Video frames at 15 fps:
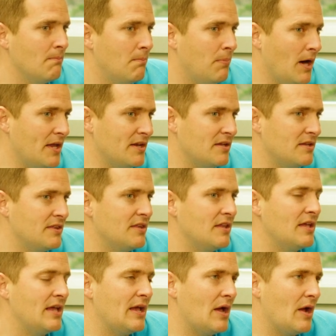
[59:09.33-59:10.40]
But
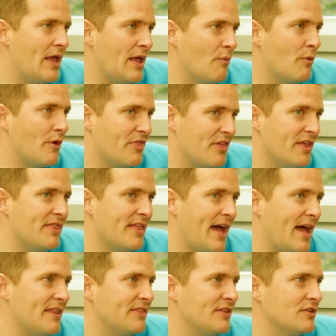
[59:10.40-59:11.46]
within
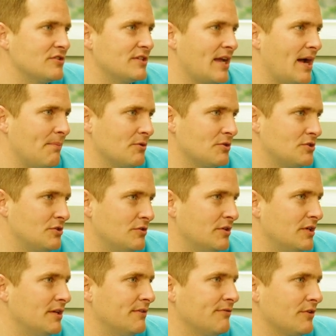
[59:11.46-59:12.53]
that, there's the
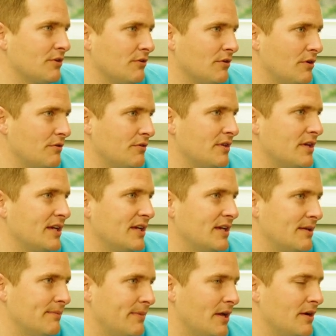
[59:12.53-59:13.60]
opportunity for growth and
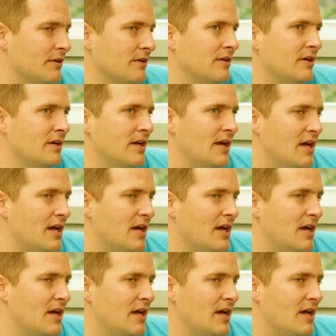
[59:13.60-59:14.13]
getting better. Right.